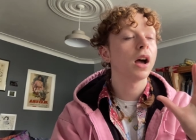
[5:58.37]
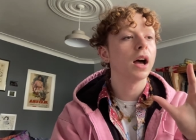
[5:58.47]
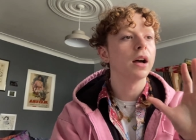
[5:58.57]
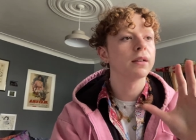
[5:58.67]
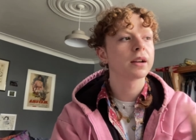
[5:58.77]

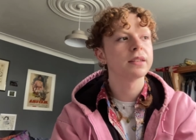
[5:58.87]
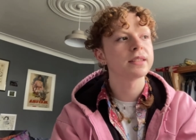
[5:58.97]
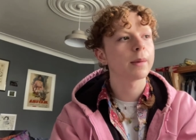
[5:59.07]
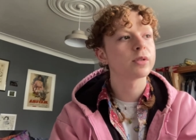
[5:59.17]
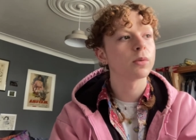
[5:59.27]
uh,
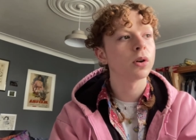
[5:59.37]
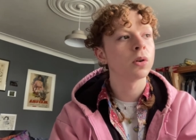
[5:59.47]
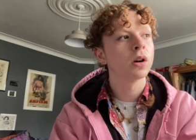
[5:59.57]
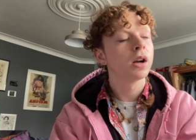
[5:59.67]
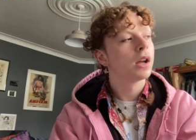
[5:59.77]

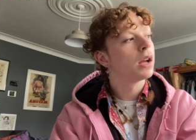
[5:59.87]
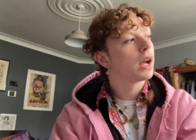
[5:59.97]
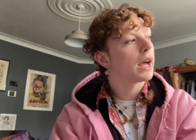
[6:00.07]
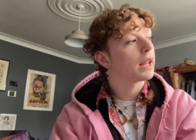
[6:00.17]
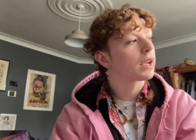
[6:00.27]
conceptual
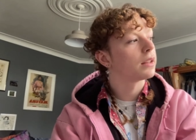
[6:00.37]
and I could